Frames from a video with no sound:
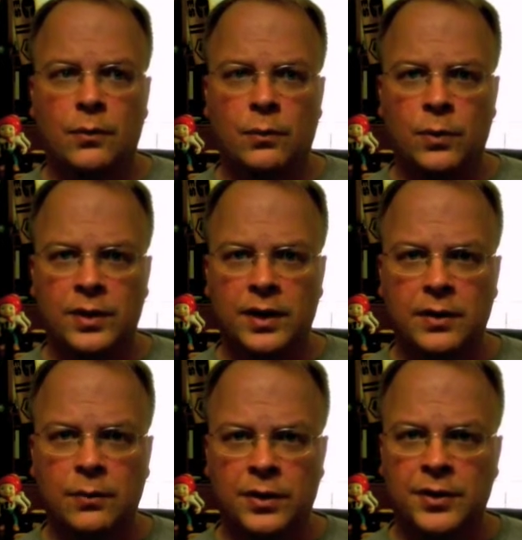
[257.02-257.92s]
We're
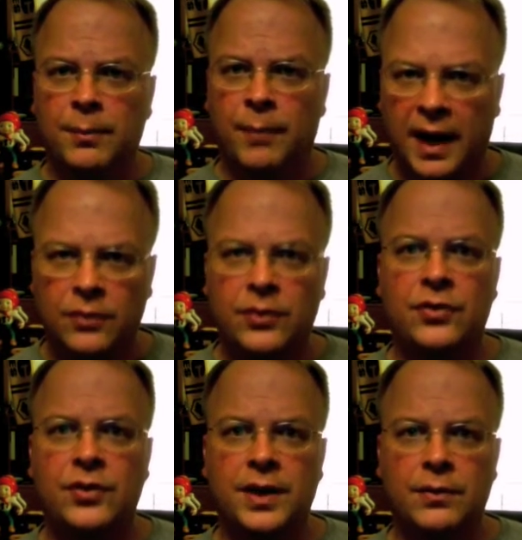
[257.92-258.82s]
a
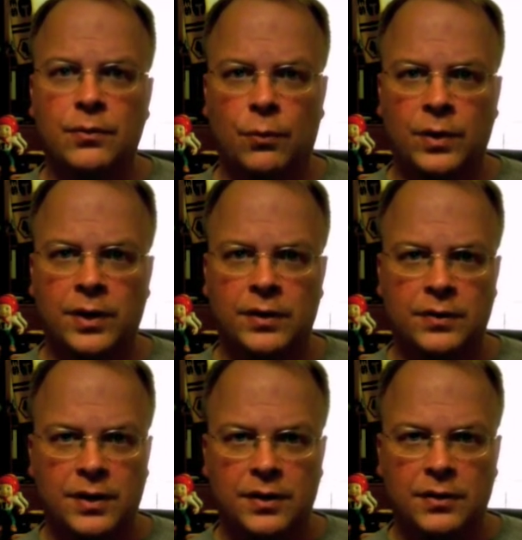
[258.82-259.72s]
democracy.
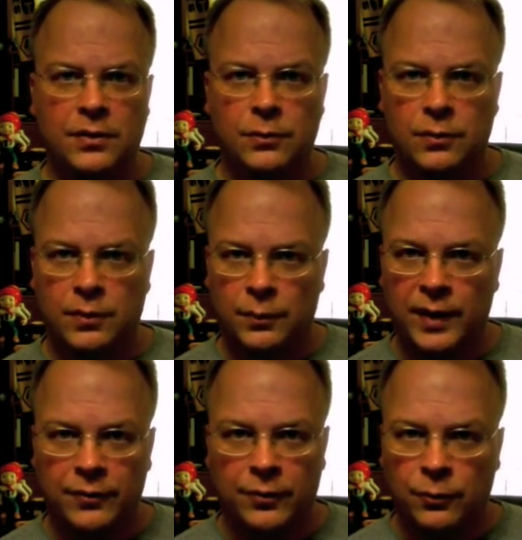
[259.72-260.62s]
We
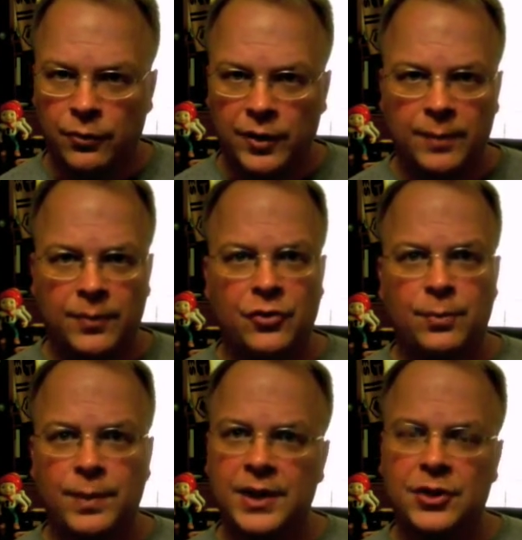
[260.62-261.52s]
have the freedom of
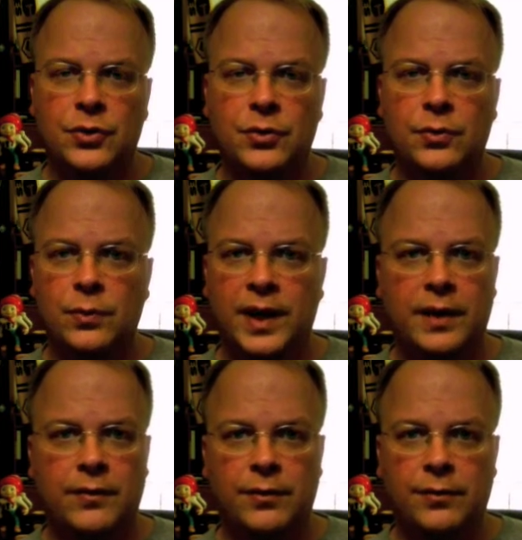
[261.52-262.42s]
speech. We
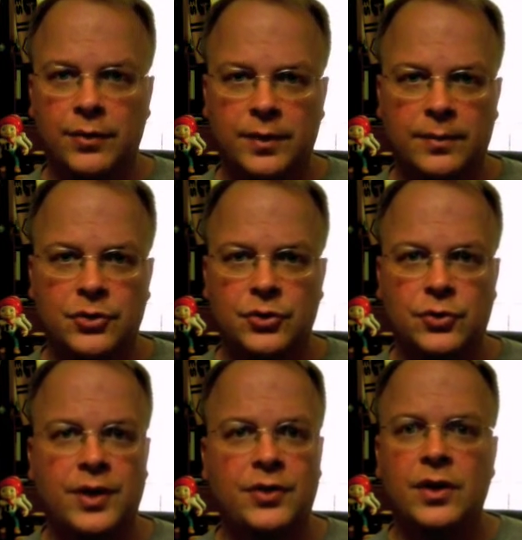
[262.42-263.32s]
have the freedom of
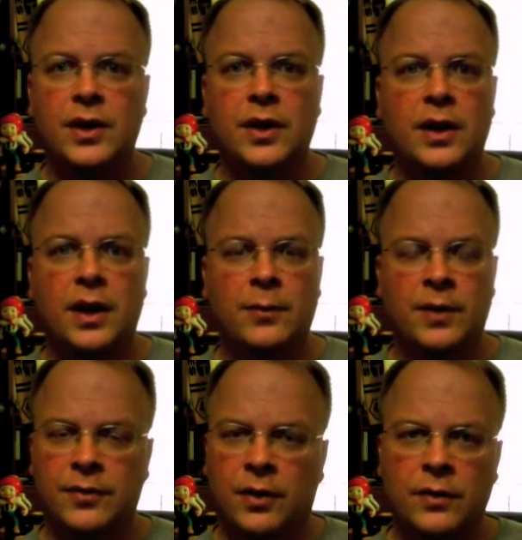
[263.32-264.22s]
choice. And we
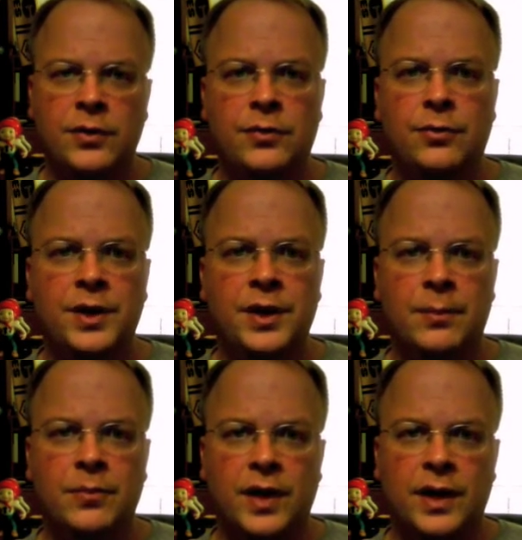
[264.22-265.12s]
have all these
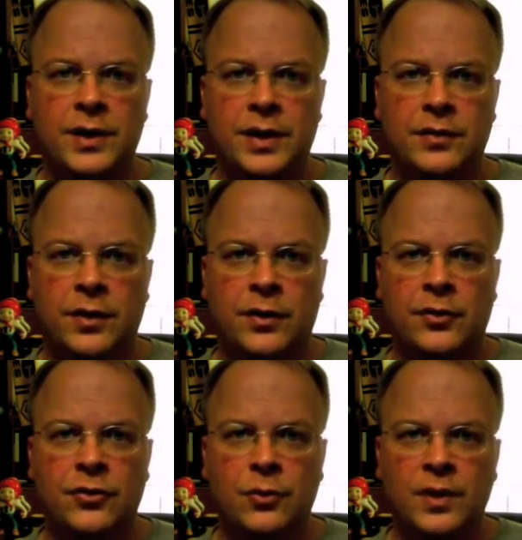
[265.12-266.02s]
freedoms, and yet they are
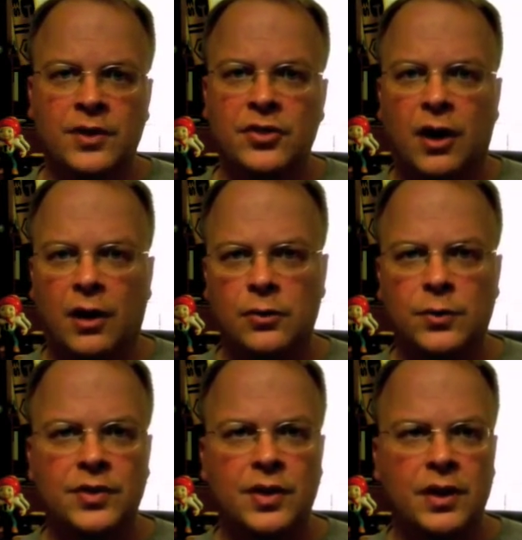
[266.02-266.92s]
so
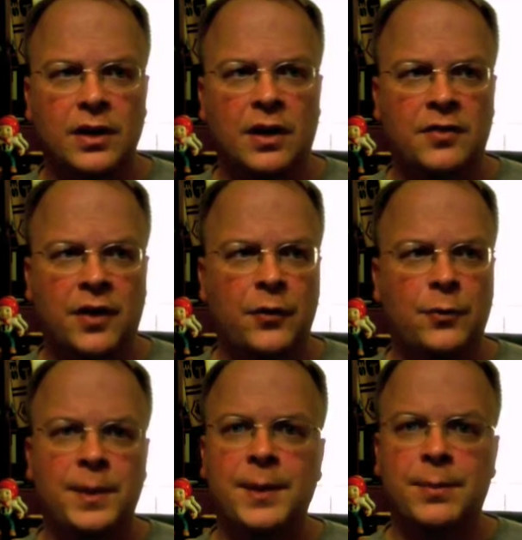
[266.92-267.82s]
intolerant of other
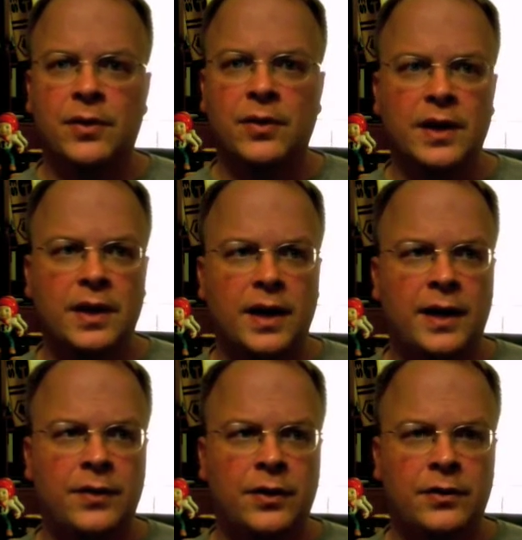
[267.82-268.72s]
people
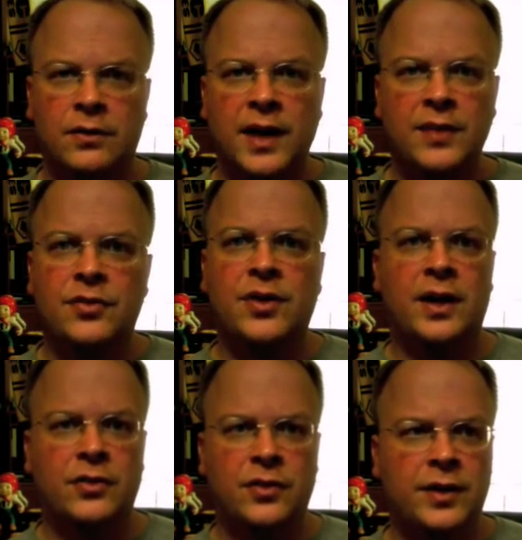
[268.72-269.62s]
and their
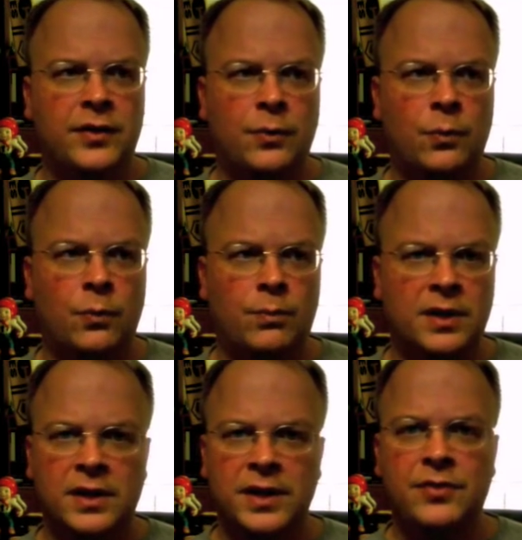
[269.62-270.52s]
lifestyles and their
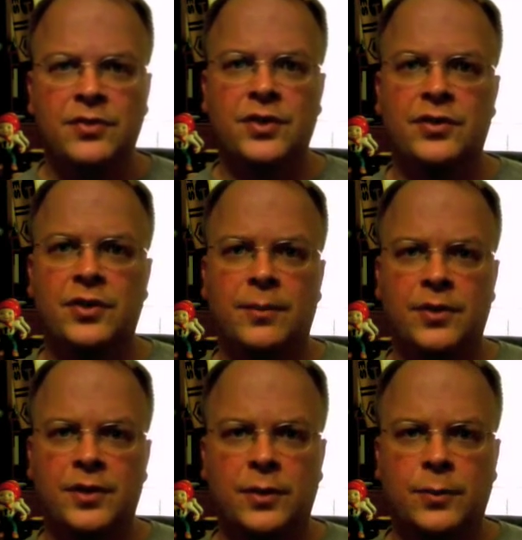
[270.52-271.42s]
belief systems
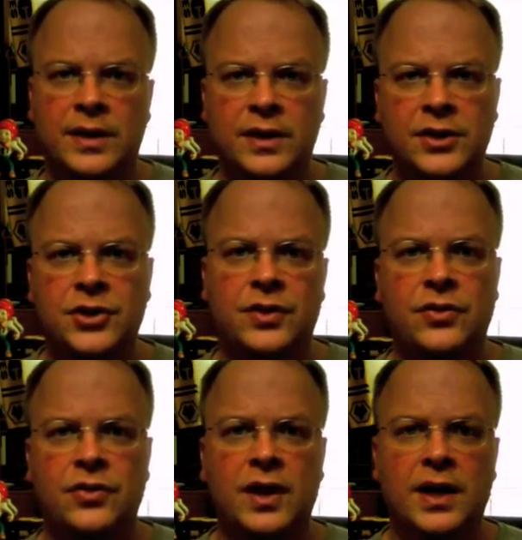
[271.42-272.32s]
and their religions.